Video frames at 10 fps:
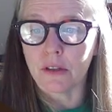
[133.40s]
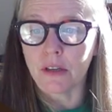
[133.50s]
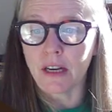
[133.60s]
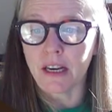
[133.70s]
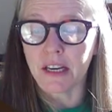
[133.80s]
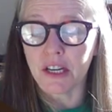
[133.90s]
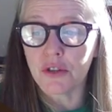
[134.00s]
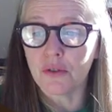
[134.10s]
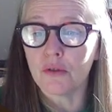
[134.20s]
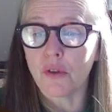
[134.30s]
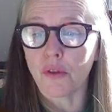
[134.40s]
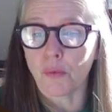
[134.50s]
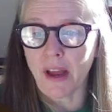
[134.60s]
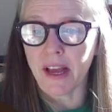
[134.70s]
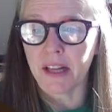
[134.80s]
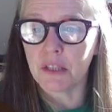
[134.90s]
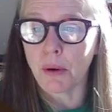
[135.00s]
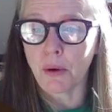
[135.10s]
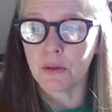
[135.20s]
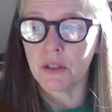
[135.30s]
initial threads
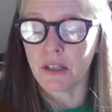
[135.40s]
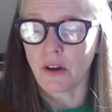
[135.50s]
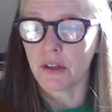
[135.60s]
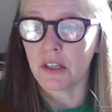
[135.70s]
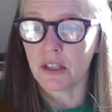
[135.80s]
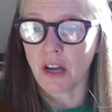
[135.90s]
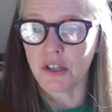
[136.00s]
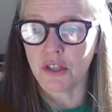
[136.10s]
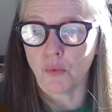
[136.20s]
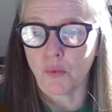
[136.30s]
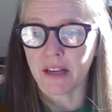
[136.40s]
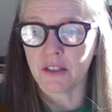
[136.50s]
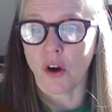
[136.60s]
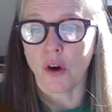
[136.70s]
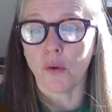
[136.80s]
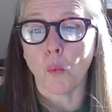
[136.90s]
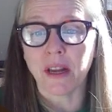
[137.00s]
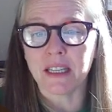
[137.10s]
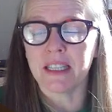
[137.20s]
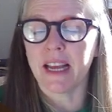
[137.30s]
posted on discussion weeks on
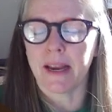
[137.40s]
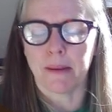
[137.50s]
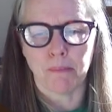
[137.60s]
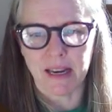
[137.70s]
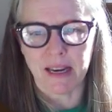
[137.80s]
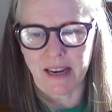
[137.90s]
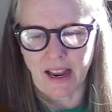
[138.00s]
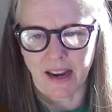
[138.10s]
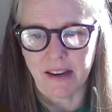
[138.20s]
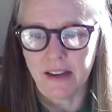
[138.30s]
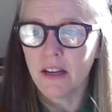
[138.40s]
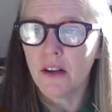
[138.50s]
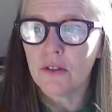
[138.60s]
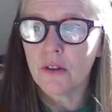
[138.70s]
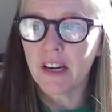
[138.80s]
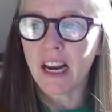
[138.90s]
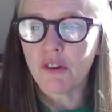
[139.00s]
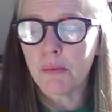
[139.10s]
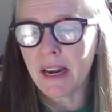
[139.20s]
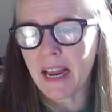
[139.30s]
Wednesday at midnight so that
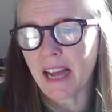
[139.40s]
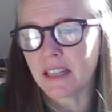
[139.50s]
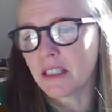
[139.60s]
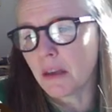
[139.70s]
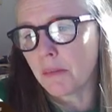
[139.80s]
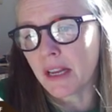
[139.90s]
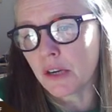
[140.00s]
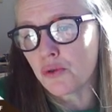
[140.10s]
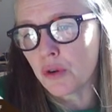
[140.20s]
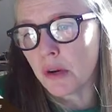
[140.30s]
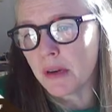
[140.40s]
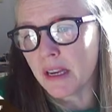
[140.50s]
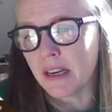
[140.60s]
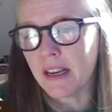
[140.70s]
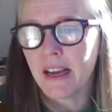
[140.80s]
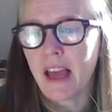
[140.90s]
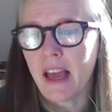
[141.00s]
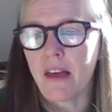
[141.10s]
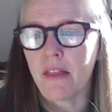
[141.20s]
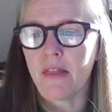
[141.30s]
everybody has something contributed,
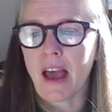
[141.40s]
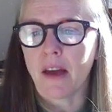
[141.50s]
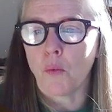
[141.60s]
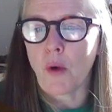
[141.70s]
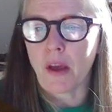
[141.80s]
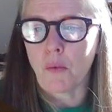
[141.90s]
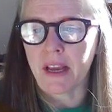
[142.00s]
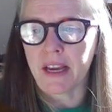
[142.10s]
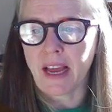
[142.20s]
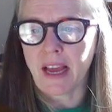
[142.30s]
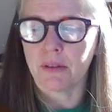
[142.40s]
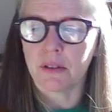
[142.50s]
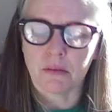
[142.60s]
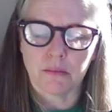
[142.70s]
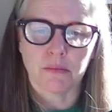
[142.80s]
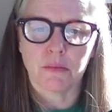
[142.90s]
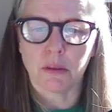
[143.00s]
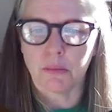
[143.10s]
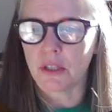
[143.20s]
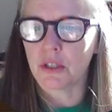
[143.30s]
and that way we can have some
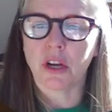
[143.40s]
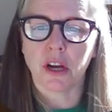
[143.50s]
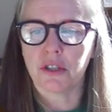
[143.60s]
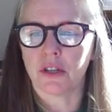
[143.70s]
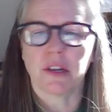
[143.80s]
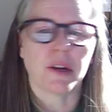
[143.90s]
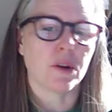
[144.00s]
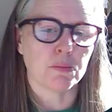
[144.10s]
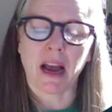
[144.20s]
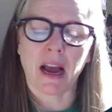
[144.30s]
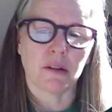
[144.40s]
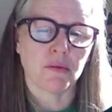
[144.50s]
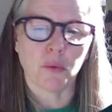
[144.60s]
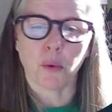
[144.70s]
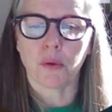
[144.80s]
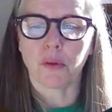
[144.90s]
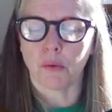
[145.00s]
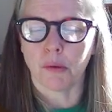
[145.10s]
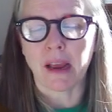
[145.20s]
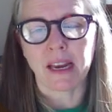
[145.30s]
discussion that goes back and forth the
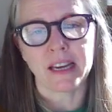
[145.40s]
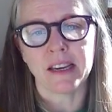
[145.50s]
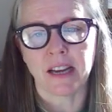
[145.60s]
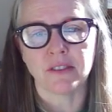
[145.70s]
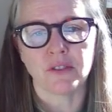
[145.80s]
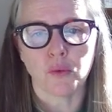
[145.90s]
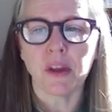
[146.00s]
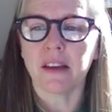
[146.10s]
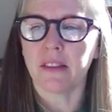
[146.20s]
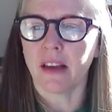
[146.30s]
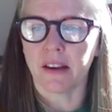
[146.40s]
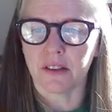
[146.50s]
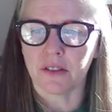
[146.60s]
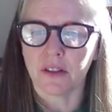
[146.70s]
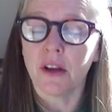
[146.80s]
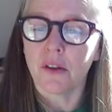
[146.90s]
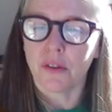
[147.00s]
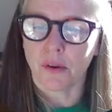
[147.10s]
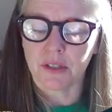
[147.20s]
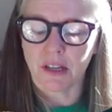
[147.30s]
remaining days of the week, that is
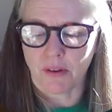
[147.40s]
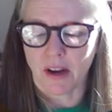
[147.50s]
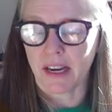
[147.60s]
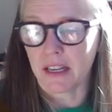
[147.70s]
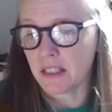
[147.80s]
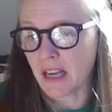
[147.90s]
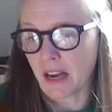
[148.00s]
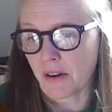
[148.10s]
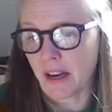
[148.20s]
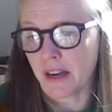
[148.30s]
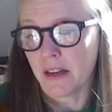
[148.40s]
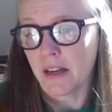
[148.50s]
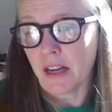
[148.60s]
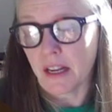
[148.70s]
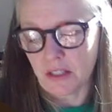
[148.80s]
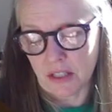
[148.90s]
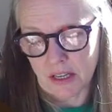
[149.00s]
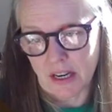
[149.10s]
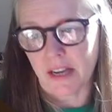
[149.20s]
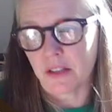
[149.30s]
Thursday, Friday, and Saturday and
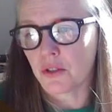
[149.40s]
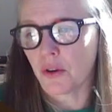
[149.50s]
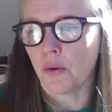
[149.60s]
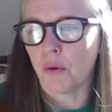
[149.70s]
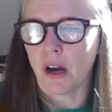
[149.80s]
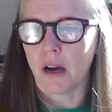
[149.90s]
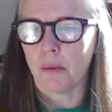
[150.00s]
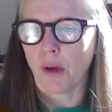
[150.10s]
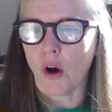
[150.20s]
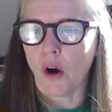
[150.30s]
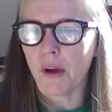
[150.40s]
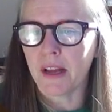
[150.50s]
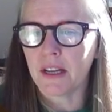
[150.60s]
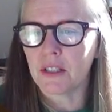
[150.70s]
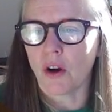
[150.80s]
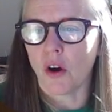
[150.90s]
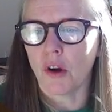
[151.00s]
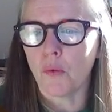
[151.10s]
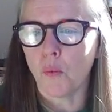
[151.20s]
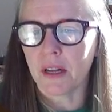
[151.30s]
Sunday. So always
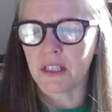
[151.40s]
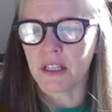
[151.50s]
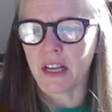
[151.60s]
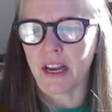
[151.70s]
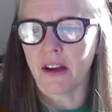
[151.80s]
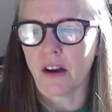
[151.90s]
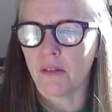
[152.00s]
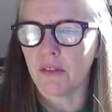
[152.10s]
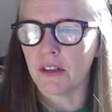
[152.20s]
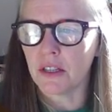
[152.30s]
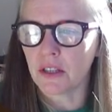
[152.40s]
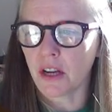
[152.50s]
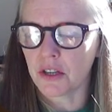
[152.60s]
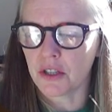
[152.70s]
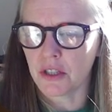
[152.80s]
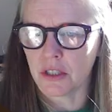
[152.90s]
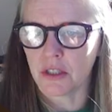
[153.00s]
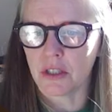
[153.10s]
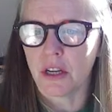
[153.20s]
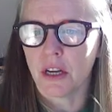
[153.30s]
on Wednesday of the
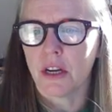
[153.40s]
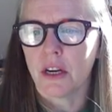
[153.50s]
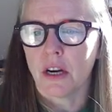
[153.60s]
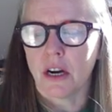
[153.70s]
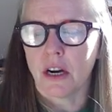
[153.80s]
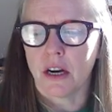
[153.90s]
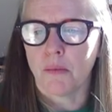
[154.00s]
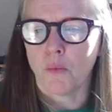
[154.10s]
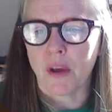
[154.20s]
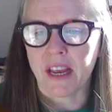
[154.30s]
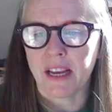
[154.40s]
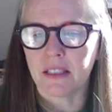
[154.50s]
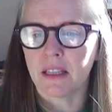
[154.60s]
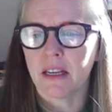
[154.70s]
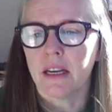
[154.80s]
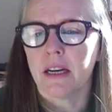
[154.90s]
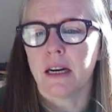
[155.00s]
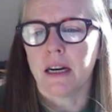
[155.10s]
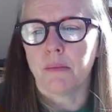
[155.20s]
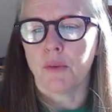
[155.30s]
discussions weeks,
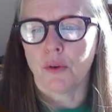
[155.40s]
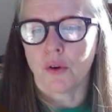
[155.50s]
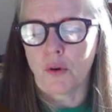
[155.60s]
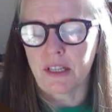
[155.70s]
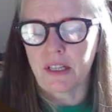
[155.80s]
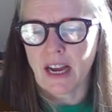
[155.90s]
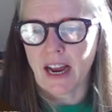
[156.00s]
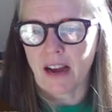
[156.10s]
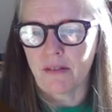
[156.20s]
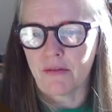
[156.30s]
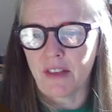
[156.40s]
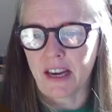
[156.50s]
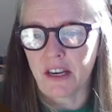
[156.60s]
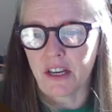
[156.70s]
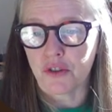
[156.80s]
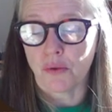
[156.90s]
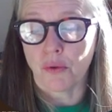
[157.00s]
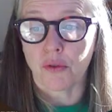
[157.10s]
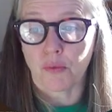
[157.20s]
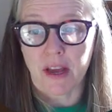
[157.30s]
you're going to have that initial
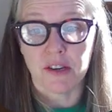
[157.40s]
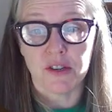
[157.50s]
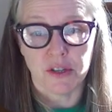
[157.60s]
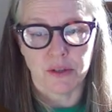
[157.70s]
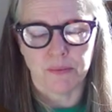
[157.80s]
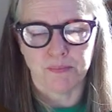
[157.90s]
thread due.